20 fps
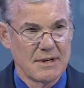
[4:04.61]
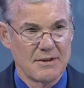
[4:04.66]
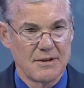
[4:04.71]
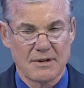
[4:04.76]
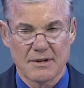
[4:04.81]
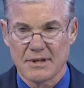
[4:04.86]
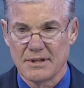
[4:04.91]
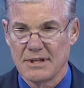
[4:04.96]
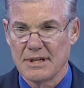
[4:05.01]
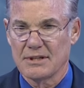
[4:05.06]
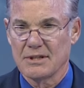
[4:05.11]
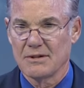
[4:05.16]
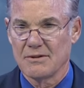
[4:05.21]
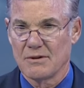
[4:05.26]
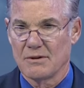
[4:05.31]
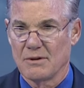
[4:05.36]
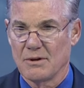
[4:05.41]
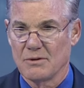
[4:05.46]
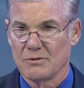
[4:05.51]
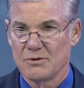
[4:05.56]
They're connected to
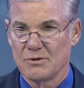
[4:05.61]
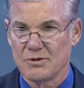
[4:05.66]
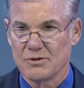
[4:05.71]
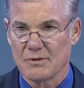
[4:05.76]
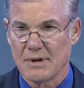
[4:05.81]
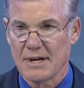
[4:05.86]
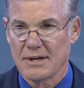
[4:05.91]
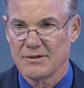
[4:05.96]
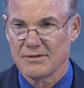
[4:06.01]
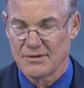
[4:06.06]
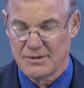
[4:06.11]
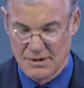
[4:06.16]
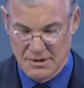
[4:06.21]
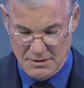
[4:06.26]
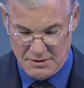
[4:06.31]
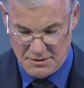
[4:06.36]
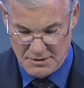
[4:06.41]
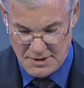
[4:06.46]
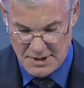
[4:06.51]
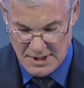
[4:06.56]
their own strengths
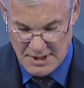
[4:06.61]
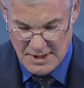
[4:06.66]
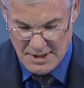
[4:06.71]
and